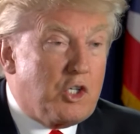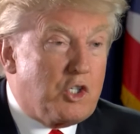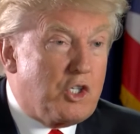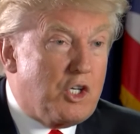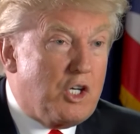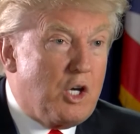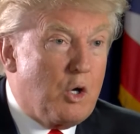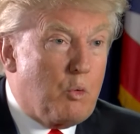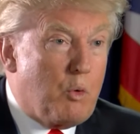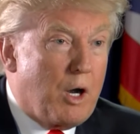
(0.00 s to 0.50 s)
to
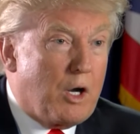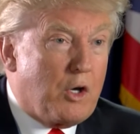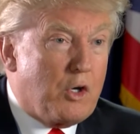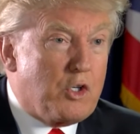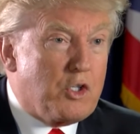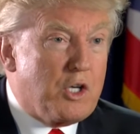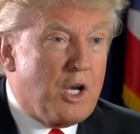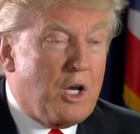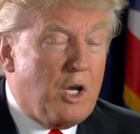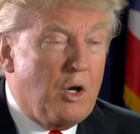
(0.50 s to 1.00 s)
see a
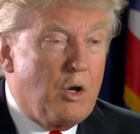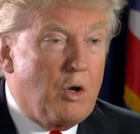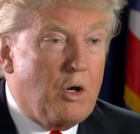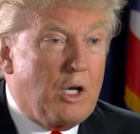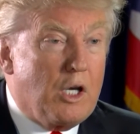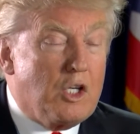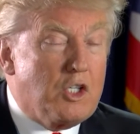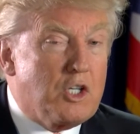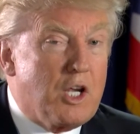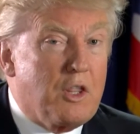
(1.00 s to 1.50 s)
record setting
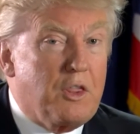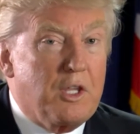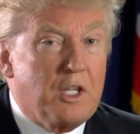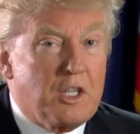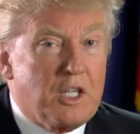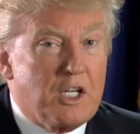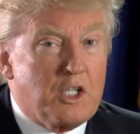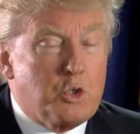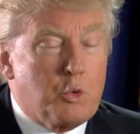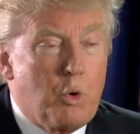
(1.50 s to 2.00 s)
audience. I
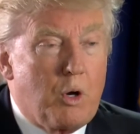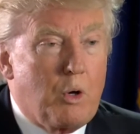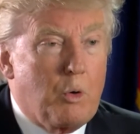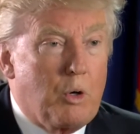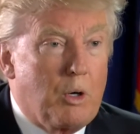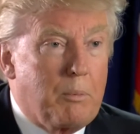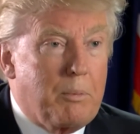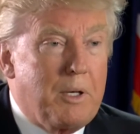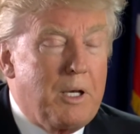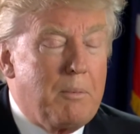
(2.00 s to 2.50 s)
think that's what
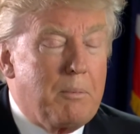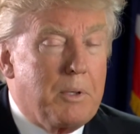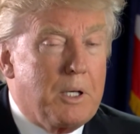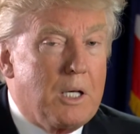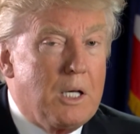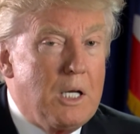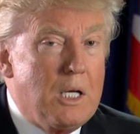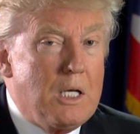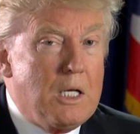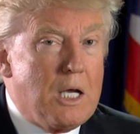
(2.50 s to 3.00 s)
it'll be,
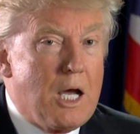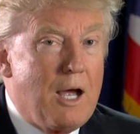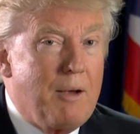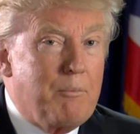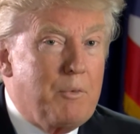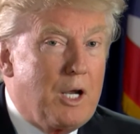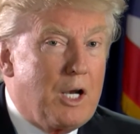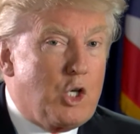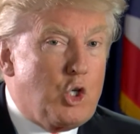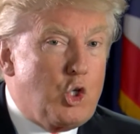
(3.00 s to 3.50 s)
but
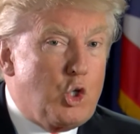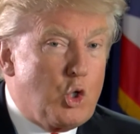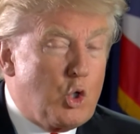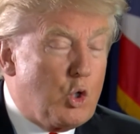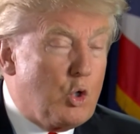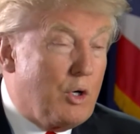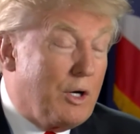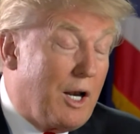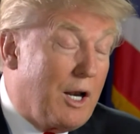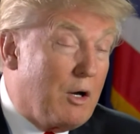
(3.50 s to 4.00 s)
I'm not
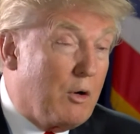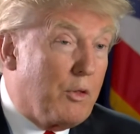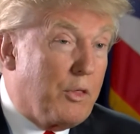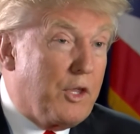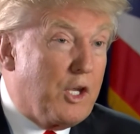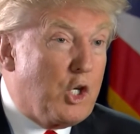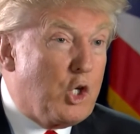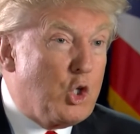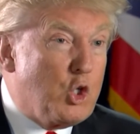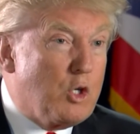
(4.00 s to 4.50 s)
sure, and I don't
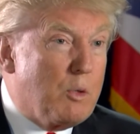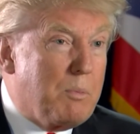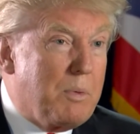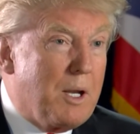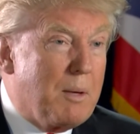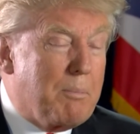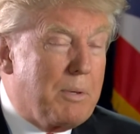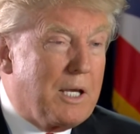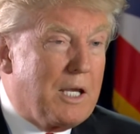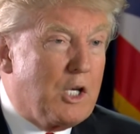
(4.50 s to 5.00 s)
think you should
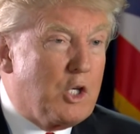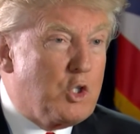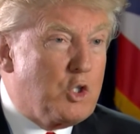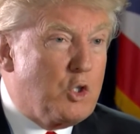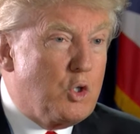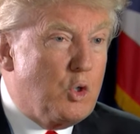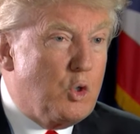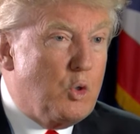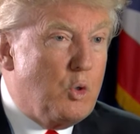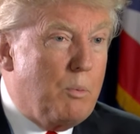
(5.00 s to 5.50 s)
be up
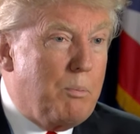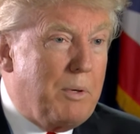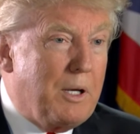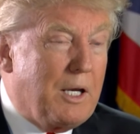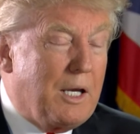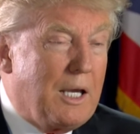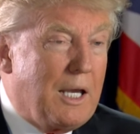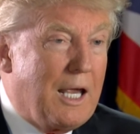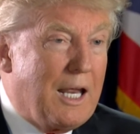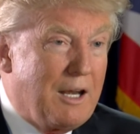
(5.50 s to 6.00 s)
against two
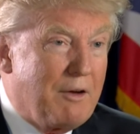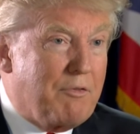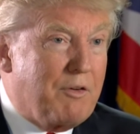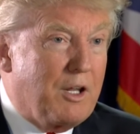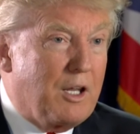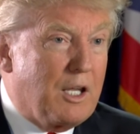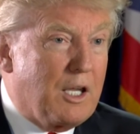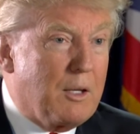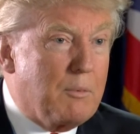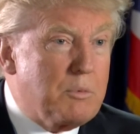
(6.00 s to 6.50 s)
big
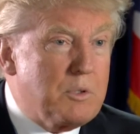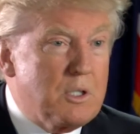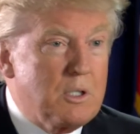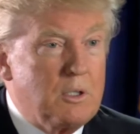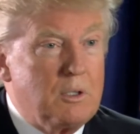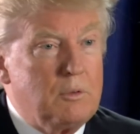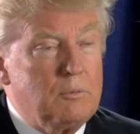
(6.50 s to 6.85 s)
NFL games.